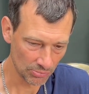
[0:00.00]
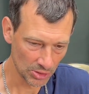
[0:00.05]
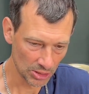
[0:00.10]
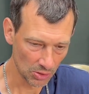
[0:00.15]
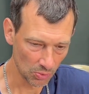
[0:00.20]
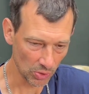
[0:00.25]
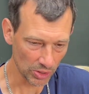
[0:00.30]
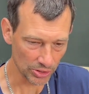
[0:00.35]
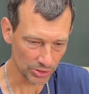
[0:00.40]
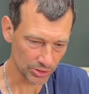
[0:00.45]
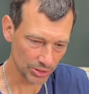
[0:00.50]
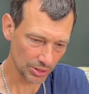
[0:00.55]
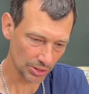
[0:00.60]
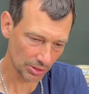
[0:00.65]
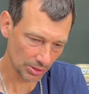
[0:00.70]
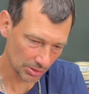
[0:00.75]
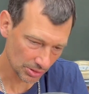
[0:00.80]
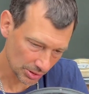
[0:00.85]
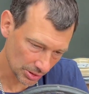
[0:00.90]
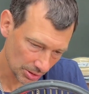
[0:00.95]
whereas
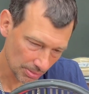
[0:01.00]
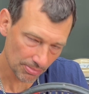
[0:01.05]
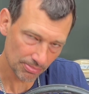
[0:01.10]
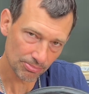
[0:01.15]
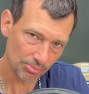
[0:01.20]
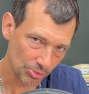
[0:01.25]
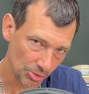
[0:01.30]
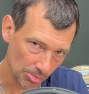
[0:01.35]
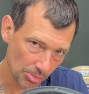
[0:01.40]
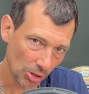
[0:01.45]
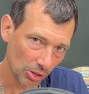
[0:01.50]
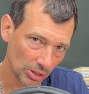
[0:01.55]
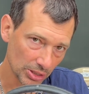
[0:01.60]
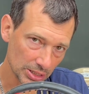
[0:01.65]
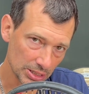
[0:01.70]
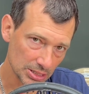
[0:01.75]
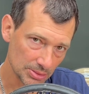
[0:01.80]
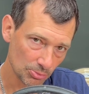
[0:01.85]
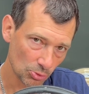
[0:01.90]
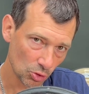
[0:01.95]
the poly
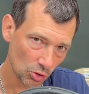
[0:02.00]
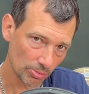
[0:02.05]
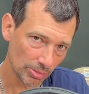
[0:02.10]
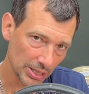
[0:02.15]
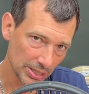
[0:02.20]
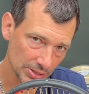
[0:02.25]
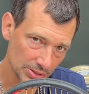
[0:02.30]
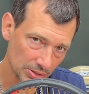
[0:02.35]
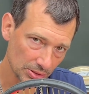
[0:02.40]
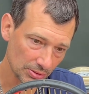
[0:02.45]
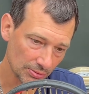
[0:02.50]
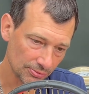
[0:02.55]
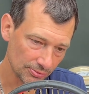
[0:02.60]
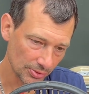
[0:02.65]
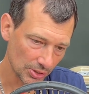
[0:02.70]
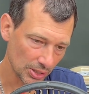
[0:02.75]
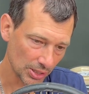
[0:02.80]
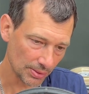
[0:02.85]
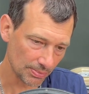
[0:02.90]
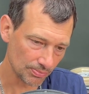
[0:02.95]
is more about sort
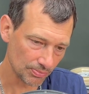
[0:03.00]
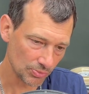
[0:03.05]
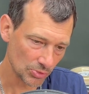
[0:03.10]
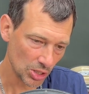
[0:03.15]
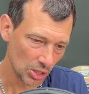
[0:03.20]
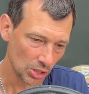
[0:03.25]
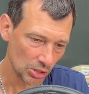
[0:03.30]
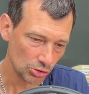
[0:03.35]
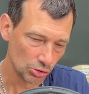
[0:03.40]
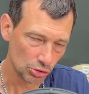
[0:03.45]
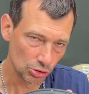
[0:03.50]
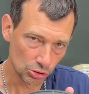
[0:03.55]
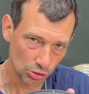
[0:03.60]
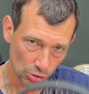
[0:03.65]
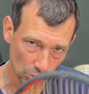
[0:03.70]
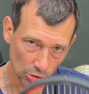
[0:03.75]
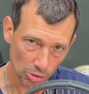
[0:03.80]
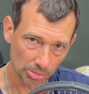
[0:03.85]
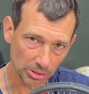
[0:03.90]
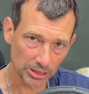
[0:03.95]
of
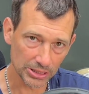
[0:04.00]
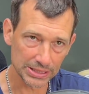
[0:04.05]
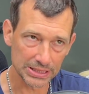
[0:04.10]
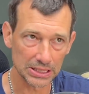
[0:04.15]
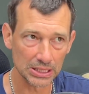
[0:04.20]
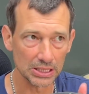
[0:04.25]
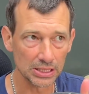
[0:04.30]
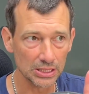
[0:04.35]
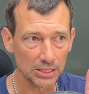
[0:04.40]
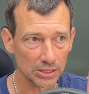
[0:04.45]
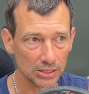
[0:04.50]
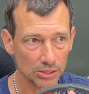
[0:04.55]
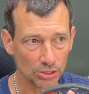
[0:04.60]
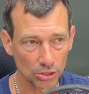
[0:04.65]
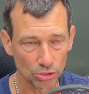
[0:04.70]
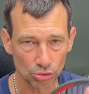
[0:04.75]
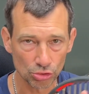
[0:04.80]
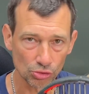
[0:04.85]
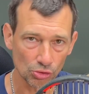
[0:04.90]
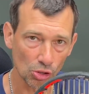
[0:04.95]
durability,
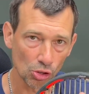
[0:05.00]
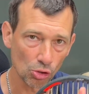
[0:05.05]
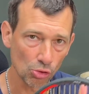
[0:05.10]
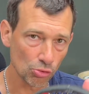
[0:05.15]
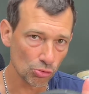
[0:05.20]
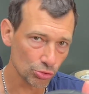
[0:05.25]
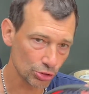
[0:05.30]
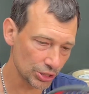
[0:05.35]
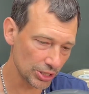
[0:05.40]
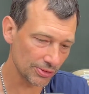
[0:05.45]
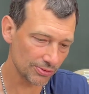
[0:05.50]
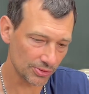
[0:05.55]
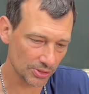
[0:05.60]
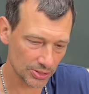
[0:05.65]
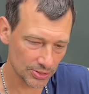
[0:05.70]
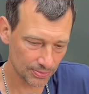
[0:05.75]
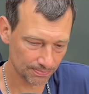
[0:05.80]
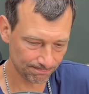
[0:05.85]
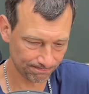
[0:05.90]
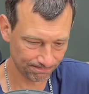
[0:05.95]
control, stiffness.